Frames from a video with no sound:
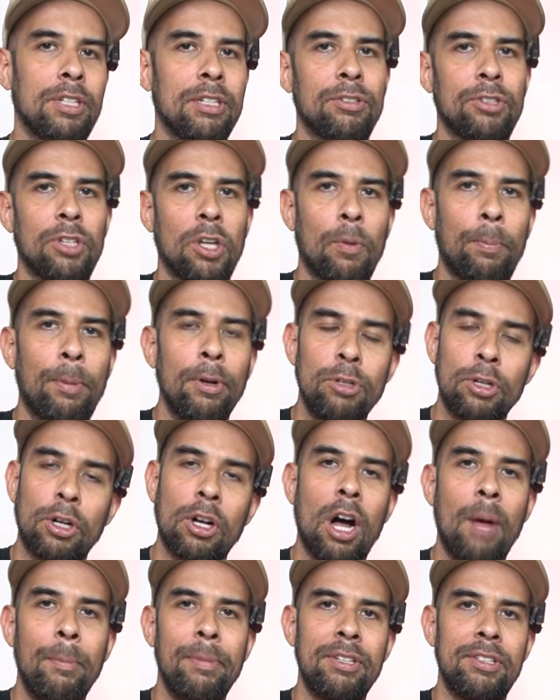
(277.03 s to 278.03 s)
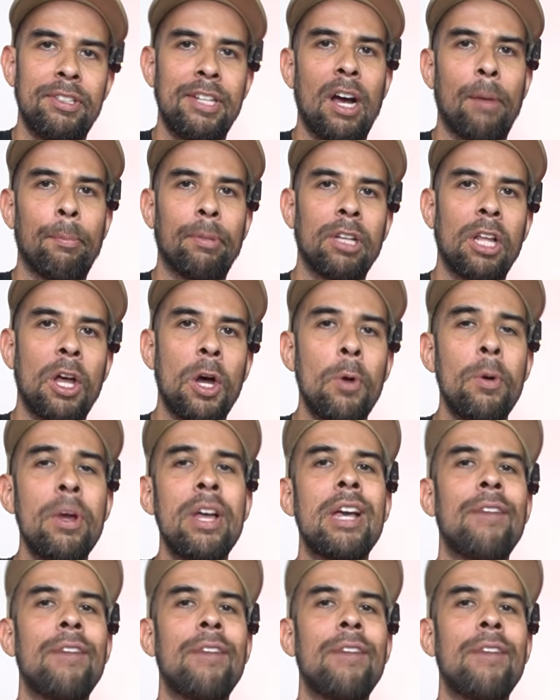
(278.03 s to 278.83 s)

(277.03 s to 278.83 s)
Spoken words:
And so put your comments down below.